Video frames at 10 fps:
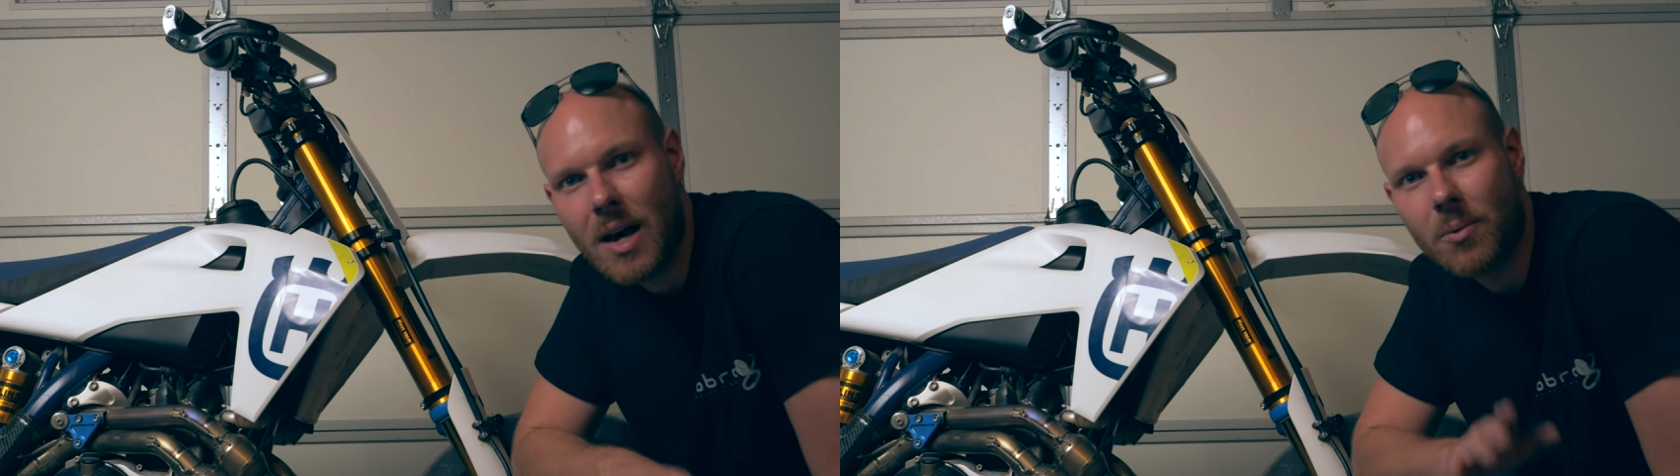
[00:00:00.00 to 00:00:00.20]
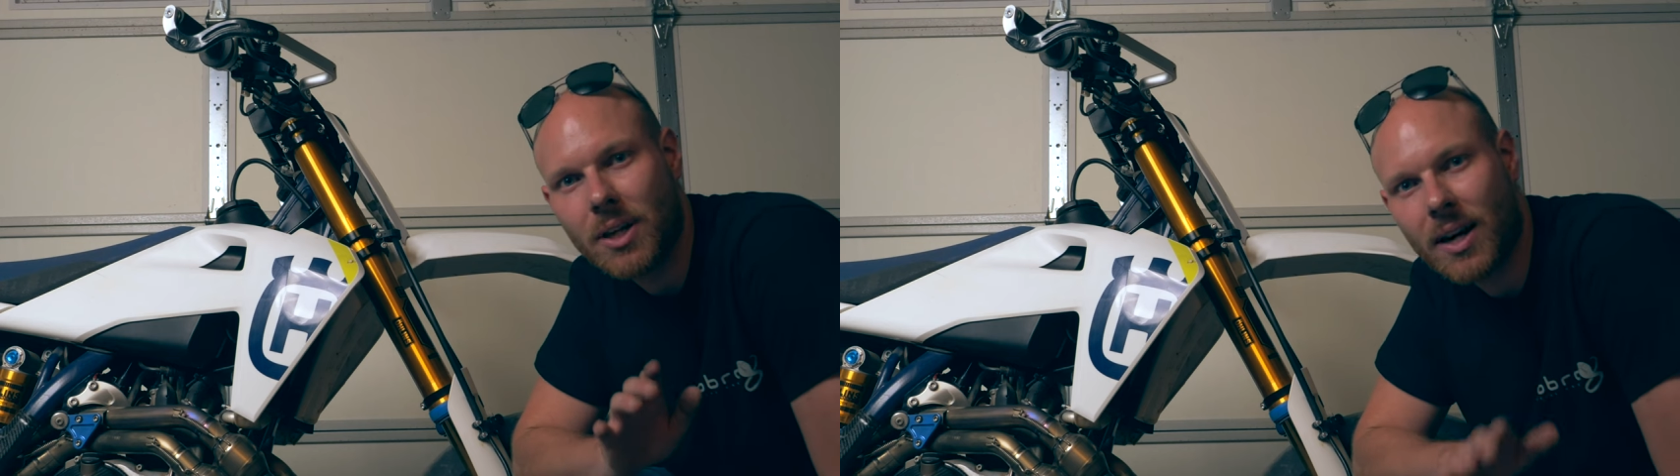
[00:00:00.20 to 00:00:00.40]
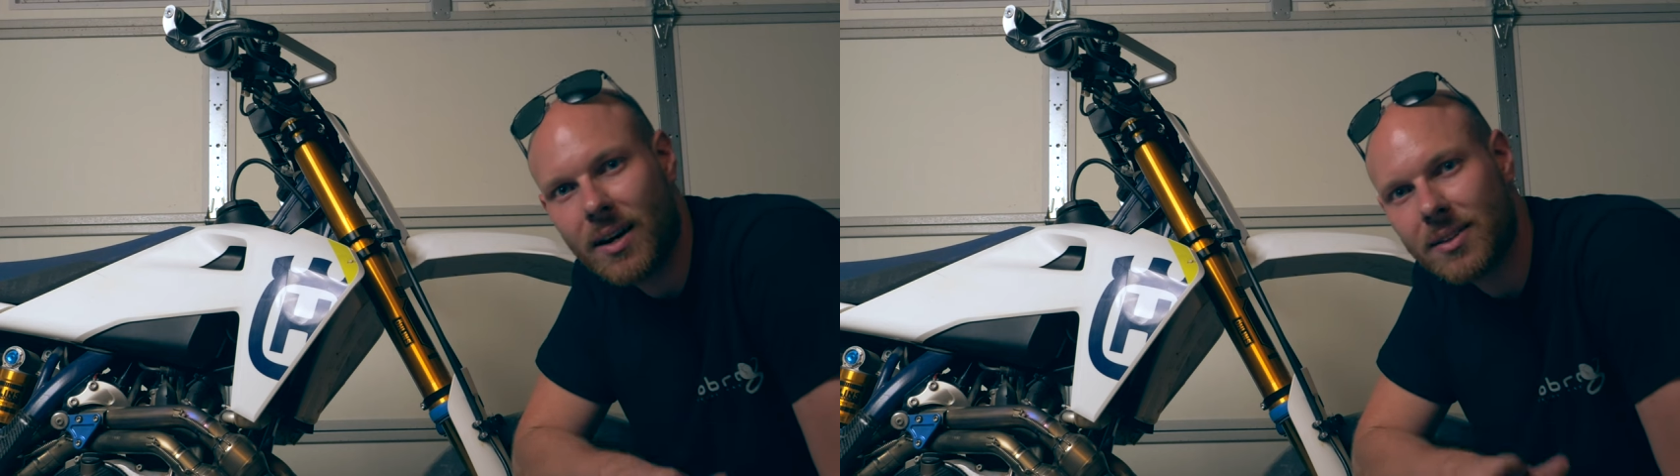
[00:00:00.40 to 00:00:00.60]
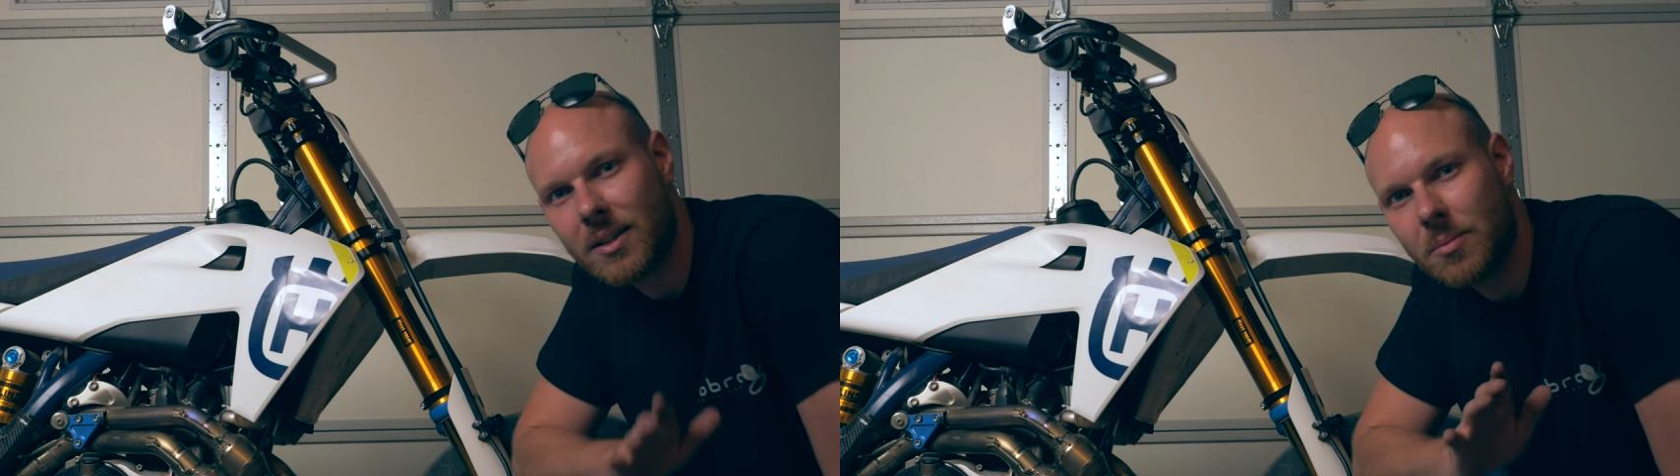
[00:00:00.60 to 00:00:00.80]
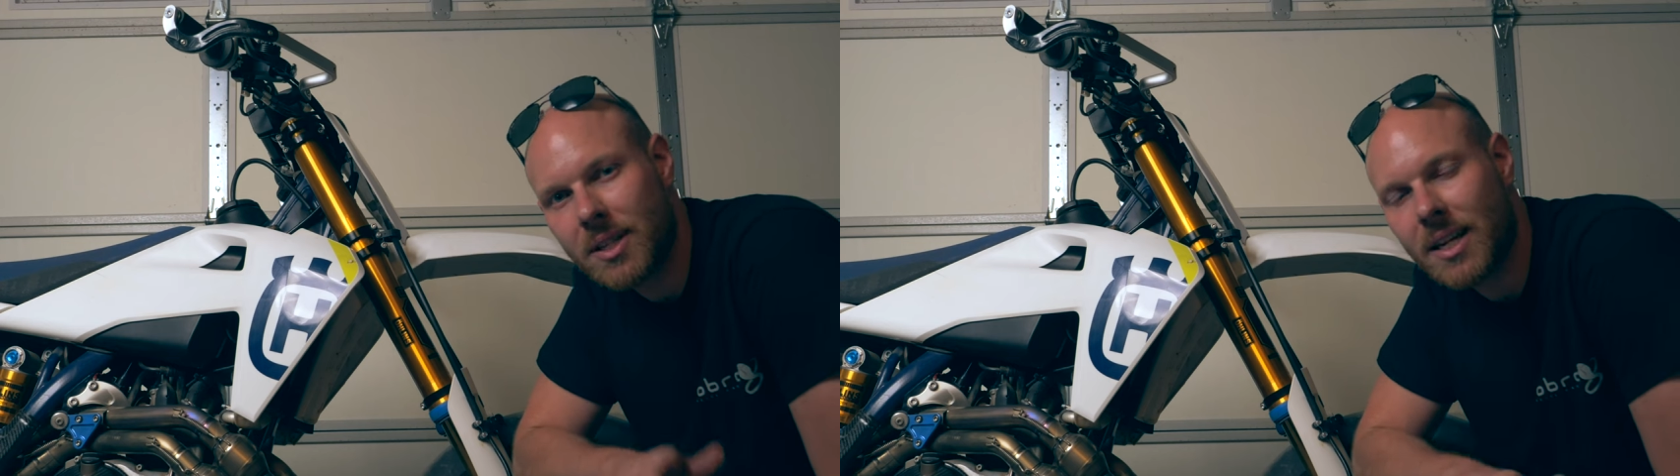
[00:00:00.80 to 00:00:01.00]
with a
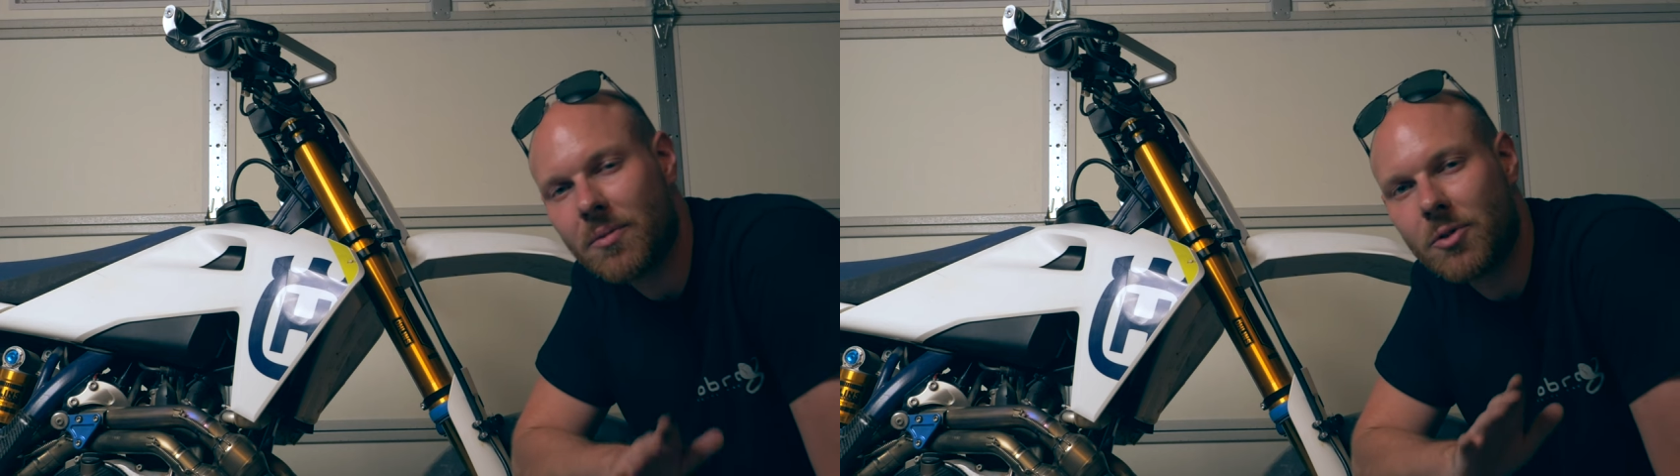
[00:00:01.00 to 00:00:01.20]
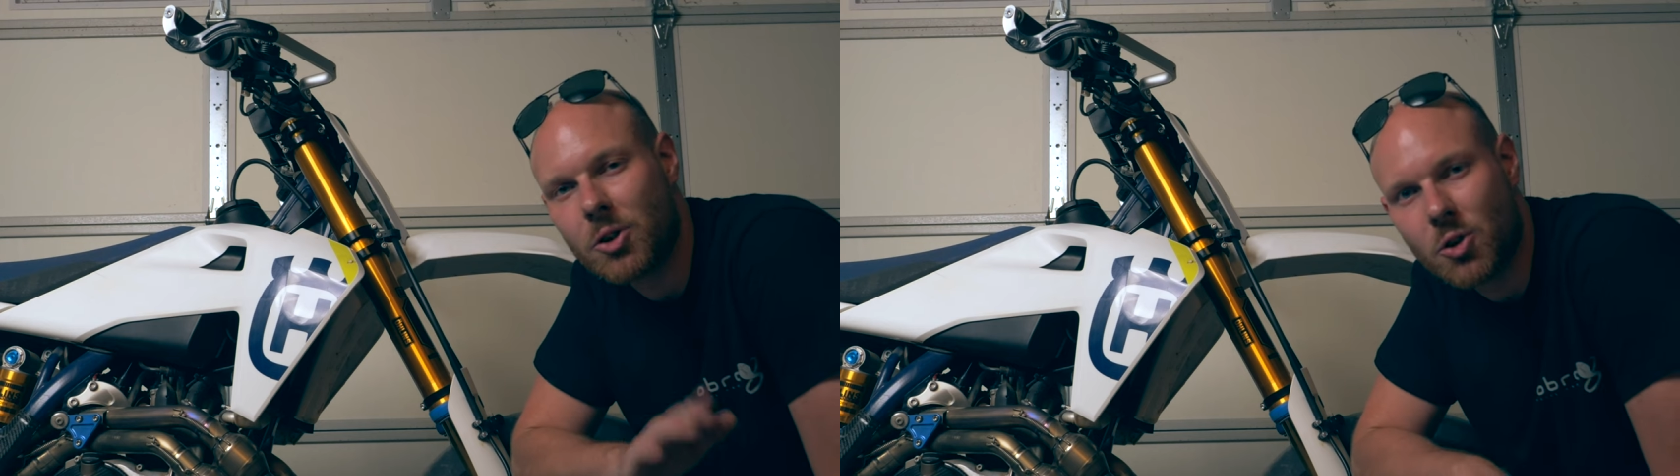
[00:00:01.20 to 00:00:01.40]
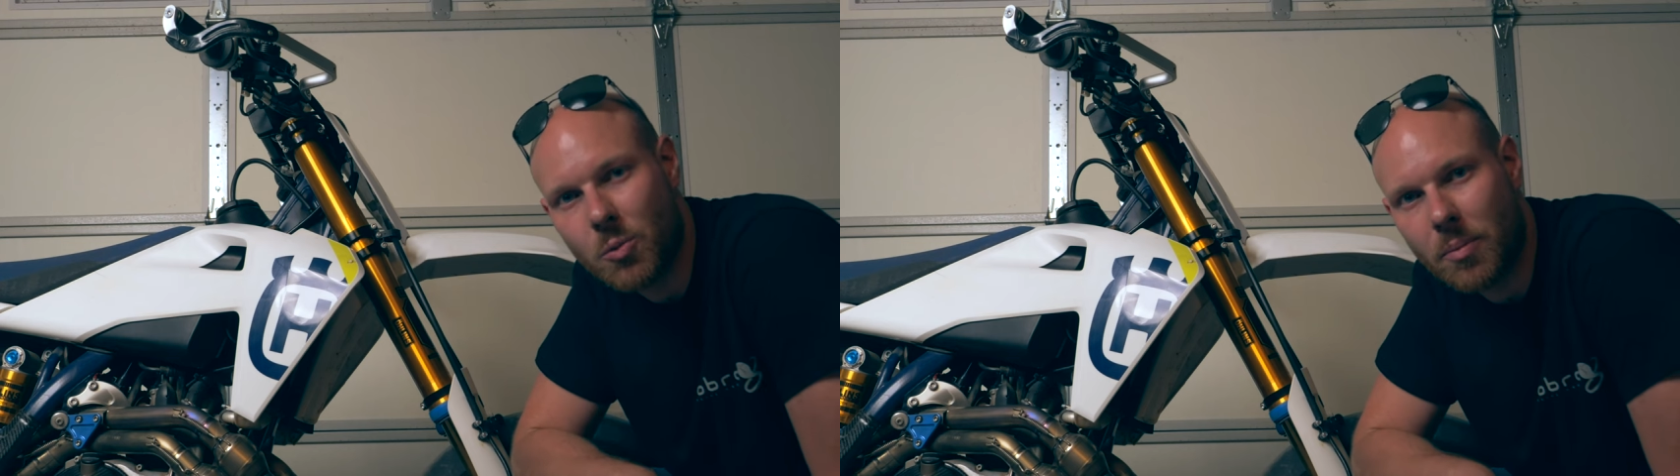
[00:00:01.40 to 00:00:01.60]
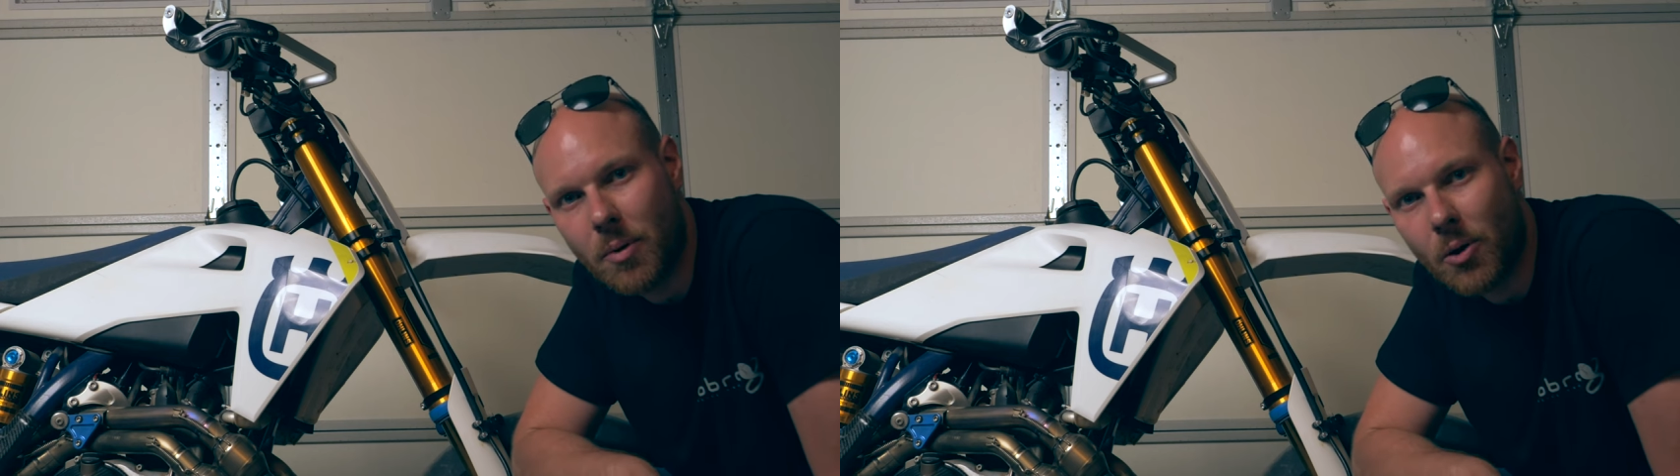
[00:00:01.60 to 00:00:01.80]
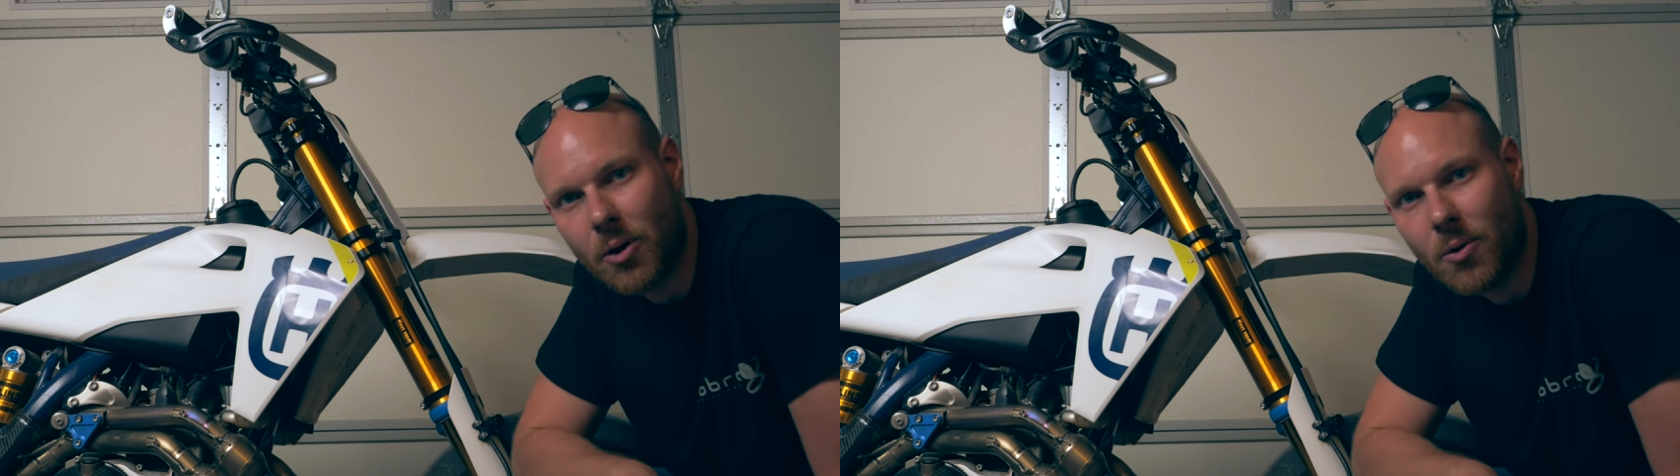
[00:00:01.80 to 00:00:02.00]
custom setup for
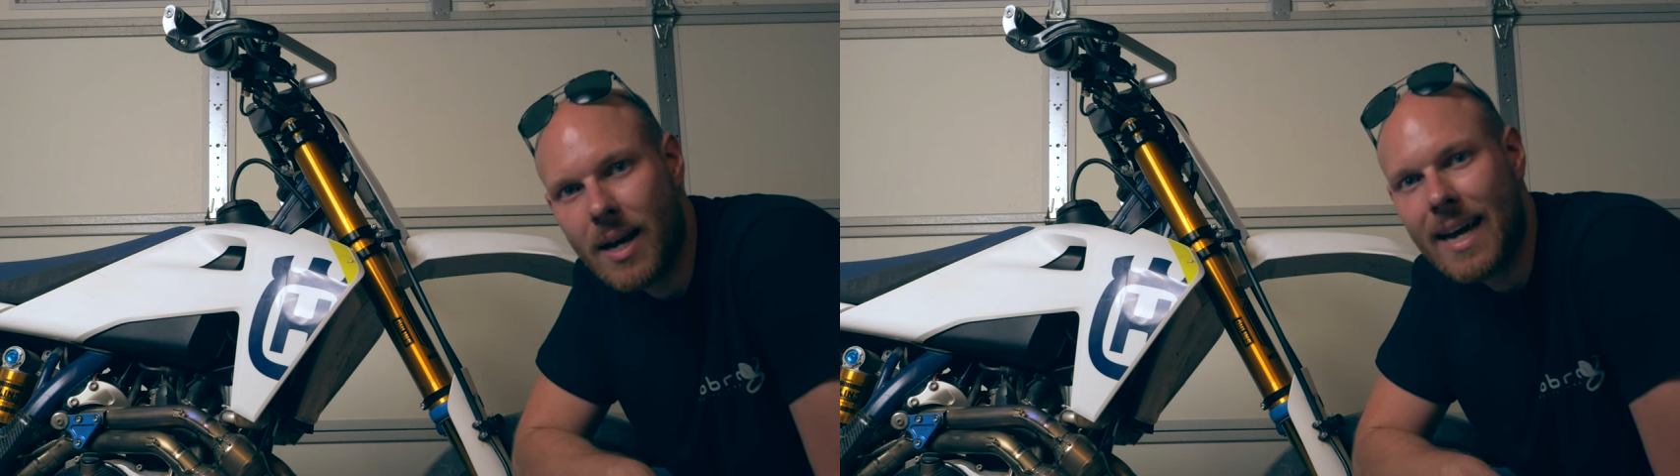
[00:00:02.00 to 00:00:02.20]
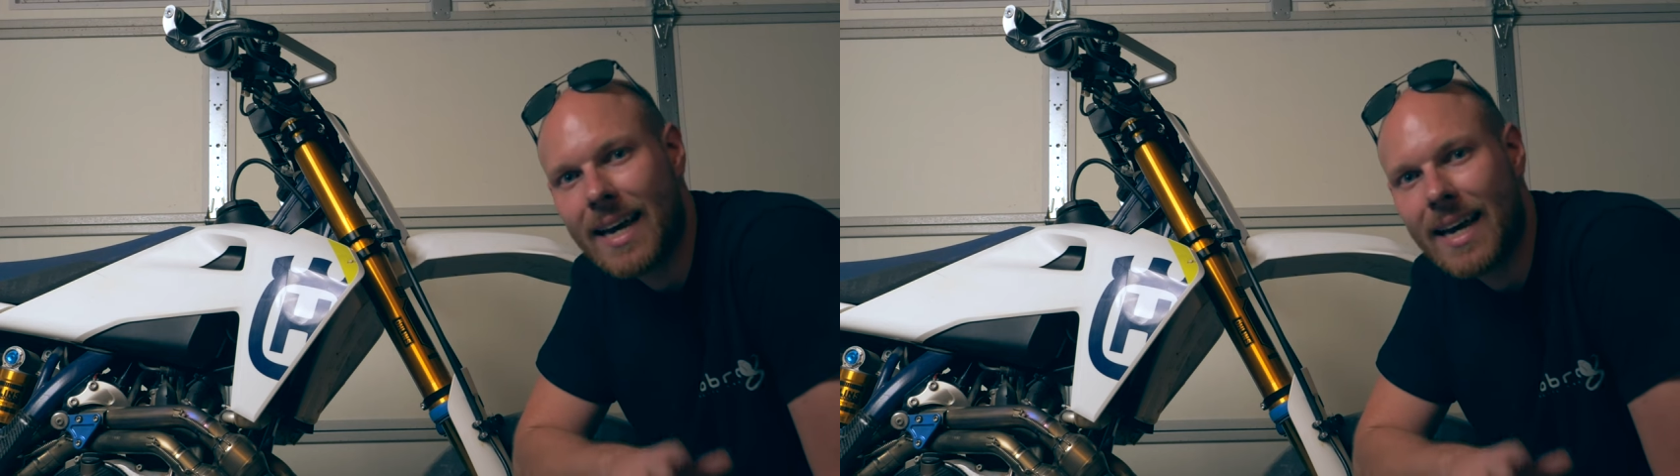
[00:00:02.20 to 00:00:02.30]
Supermoto